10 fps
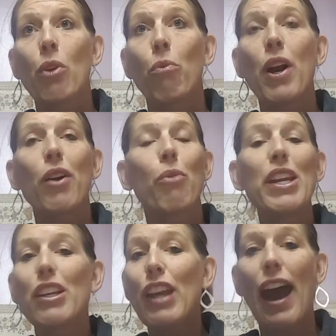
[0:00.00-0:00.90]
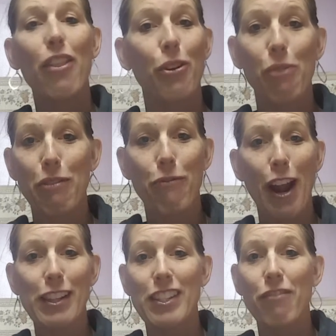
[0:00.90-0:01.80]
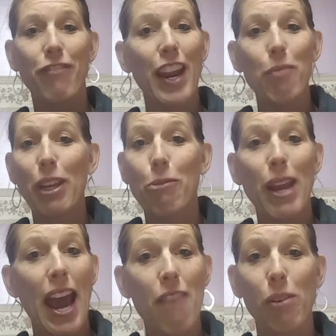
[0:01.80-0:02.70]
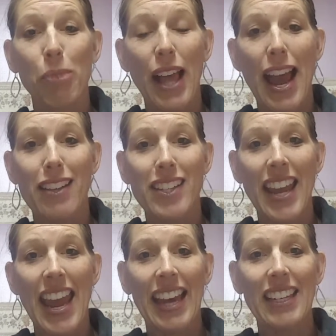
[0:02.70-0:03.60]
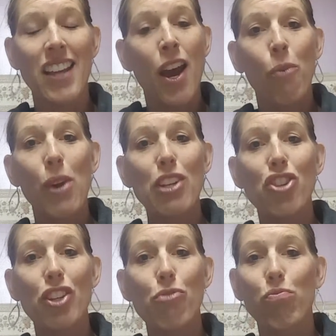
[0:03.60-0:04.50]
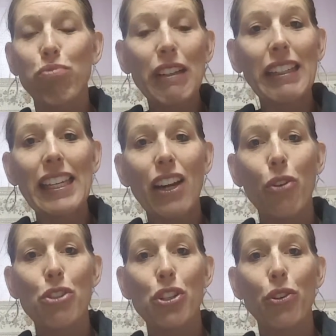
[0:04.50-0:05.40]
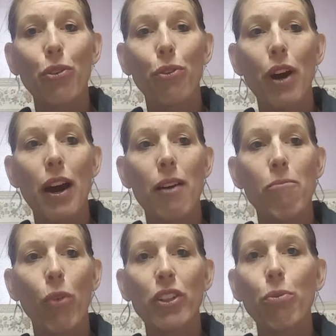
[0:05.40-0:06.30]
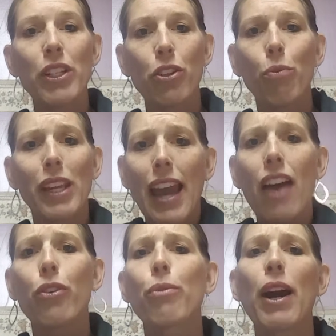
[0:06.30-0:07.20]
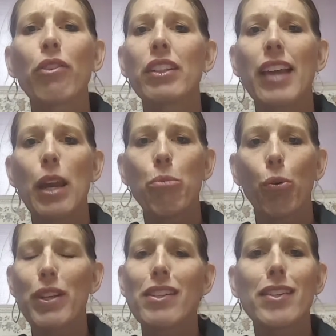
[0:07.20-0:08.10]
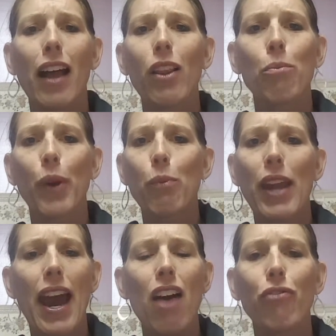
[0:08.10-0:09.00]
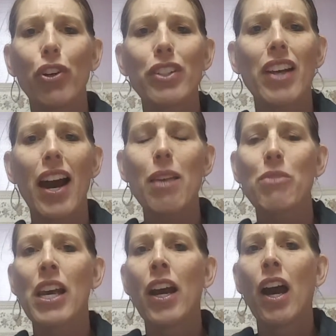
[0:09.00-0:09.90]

where we gather with friends and family and we have a blast and we just really go to, what do? We gather around the table, we celebrate, we have good times,